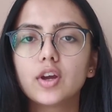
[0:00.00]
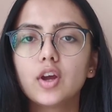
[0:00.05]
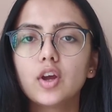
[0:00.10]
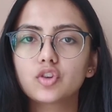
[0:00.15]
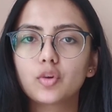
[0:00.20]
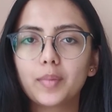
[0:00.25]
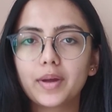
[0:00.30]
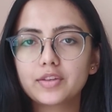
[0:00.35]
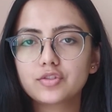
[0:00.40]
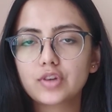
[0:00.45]

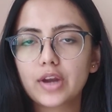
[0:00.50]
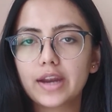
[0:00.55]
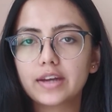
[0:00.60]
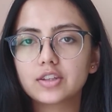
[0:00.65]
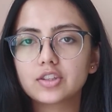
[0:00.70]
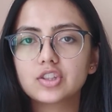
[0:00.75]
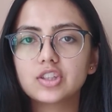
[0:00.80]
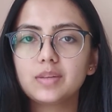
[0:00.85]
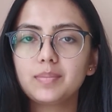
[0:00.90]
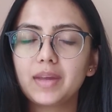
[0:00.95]
So my
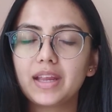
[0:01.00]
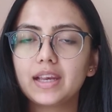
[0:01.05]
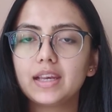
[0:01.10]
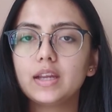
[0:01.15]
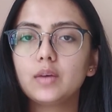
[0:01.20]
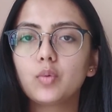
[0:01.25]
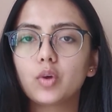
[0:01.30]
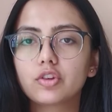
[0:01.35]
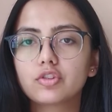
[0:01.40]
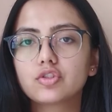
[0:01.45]
strategy
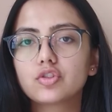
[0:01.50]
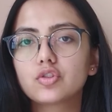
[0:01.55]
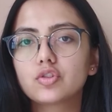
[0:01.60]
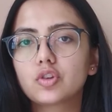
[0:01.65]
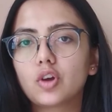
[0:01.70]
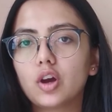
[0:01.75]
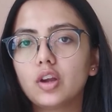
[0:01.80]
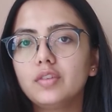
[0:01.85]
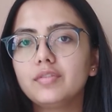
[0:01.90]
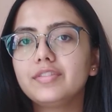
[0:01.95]
mainly was to
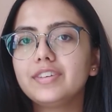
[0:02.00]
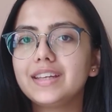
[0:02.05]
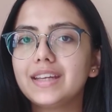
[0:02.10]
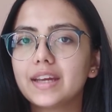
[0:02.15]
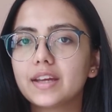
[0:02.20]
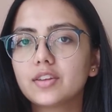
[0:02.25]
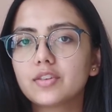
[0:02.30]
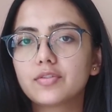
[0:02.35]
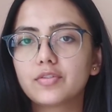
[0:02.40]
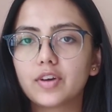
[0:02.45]
solve
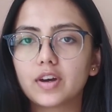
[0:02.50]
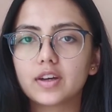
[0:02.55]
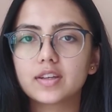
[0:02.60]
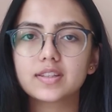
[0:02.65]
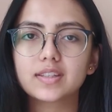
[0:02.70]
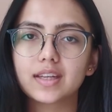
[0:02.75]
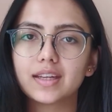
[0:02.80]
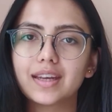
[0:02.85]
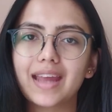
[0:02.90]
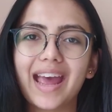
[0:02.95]
VAs
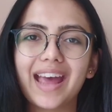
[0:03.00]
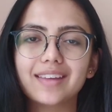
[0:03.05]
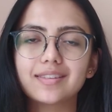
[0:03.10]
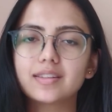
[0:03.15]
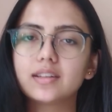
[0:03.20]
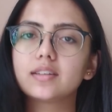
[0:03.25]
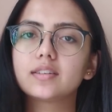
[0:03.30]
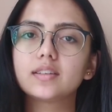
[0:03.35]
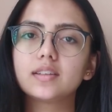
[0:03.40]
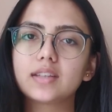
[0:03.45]
first in as
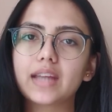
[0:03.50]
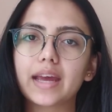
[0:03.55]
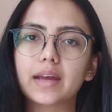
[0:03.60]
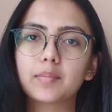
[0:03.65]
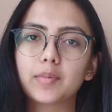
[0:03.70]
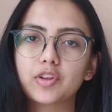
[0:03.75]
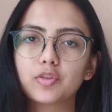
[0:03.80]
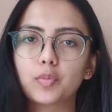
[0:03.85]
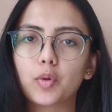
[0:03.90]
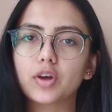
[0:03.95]
little
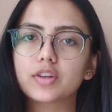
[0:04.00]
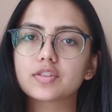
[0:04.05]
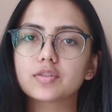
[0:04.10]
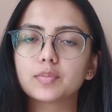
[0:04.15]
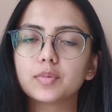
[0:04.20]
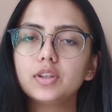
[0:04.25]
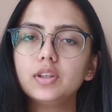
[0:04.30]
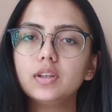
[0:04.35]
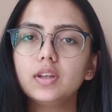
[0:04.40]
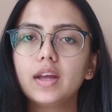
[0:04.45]
time as
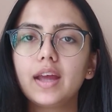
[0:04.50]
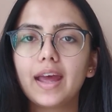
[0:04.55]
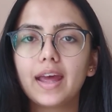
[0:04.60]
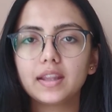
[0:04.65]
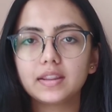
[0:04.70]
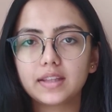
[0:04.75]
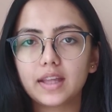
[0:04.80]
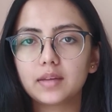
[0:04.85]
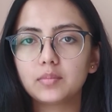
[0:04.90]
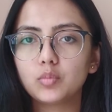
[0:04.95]
possible
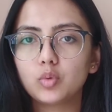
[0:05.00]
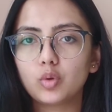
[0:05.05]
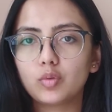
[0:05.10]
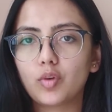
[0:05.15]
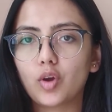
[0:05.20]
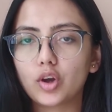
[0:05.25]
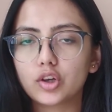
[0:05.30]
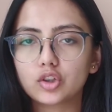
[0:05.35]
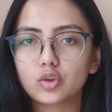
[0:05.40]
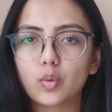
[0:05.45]
and then move
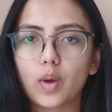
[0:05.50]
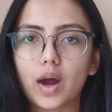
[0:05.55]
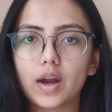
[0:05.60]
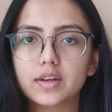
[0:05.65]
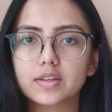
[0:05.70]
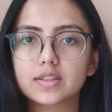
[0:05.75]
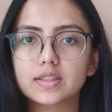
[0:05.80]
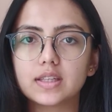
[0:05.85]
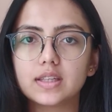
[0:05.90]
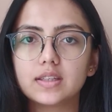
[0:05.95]
on to
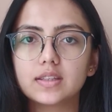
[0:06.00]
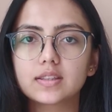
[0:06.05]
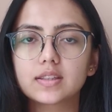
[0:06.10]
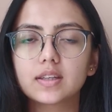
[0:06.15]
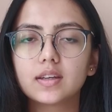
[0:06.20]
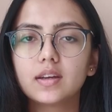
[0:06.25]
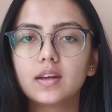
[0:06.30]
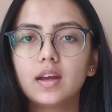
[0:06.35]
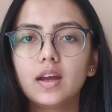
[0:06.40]
RCs.